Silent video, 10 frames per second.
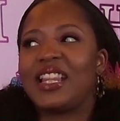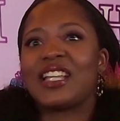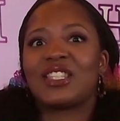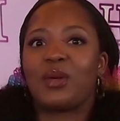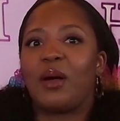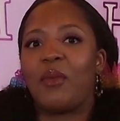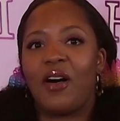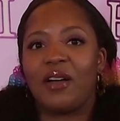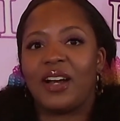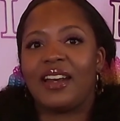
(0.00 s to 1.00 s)
what I'm on
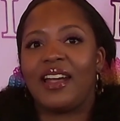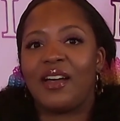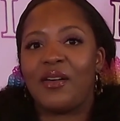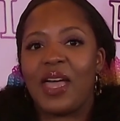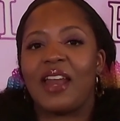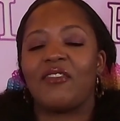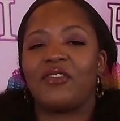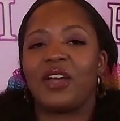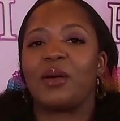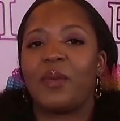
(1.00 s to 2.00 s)
right now, and I'm
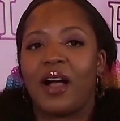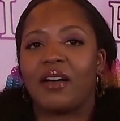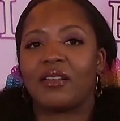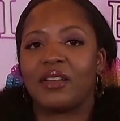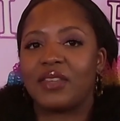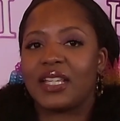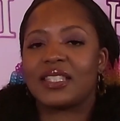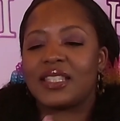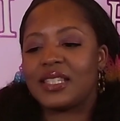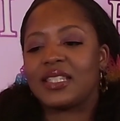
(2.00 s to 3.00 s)
very proud of that
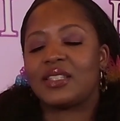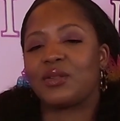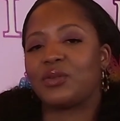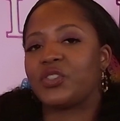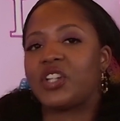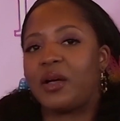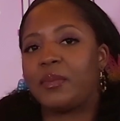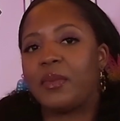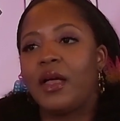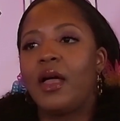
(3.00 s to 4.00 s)
statistical jump.
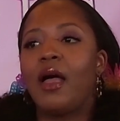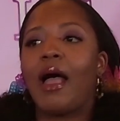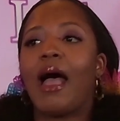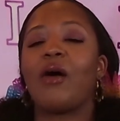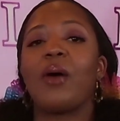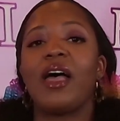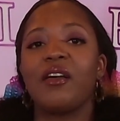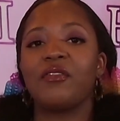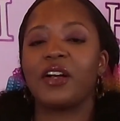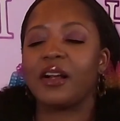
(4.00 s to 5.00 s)

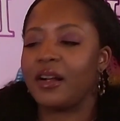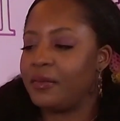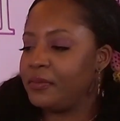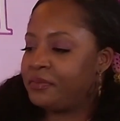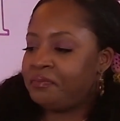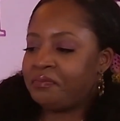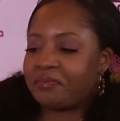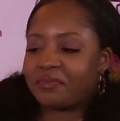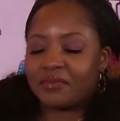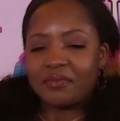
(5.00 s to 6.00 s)
However,
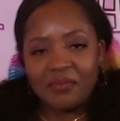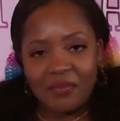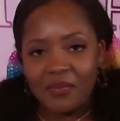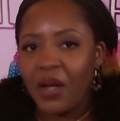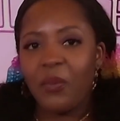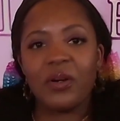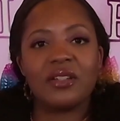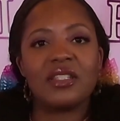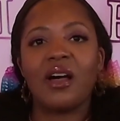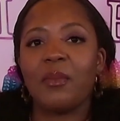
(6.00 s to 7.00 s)
we're going to
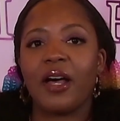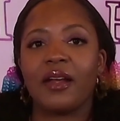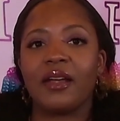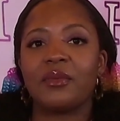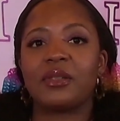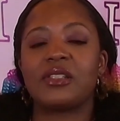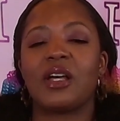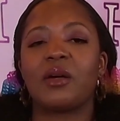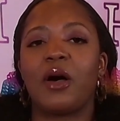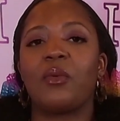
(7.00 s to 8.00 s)
talk about it. We're going to talk
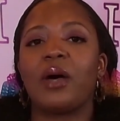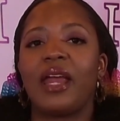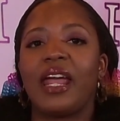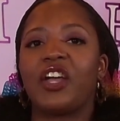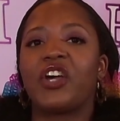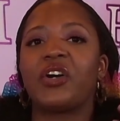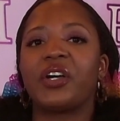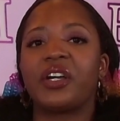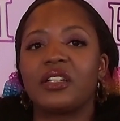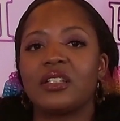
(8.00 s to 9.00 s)
about what a
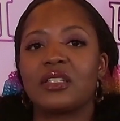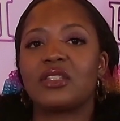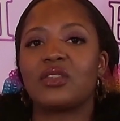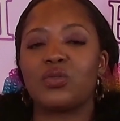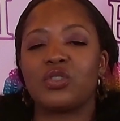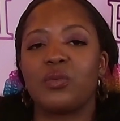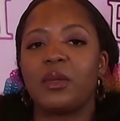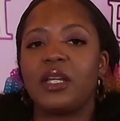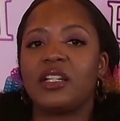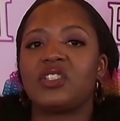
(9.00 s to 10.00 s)
good social
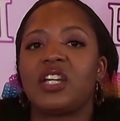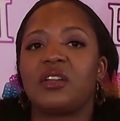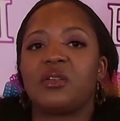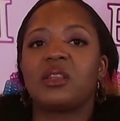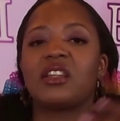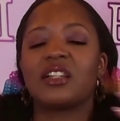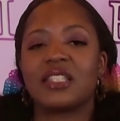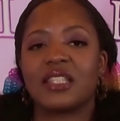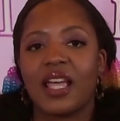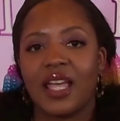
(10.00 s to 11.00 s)
media channel looks
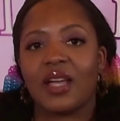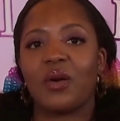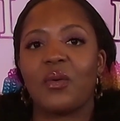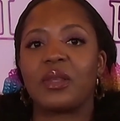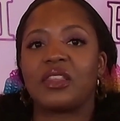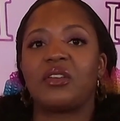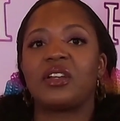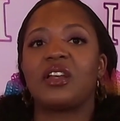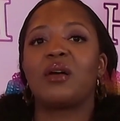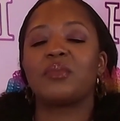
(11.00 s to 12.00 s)
like, what their
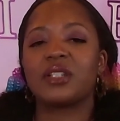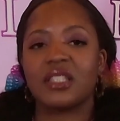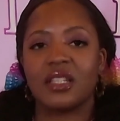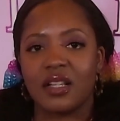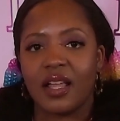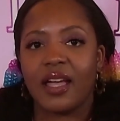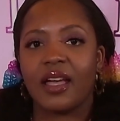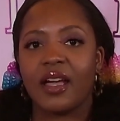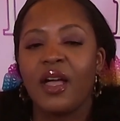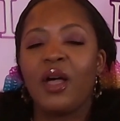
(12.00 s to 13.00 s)
numbers look like,
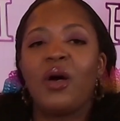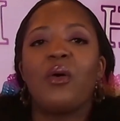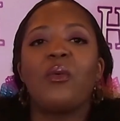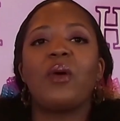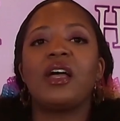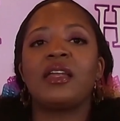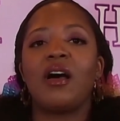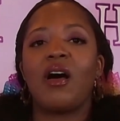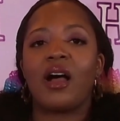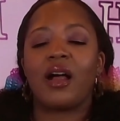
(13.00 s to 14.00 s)
what
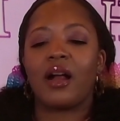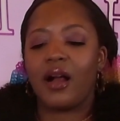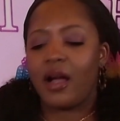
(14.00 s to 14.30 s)
are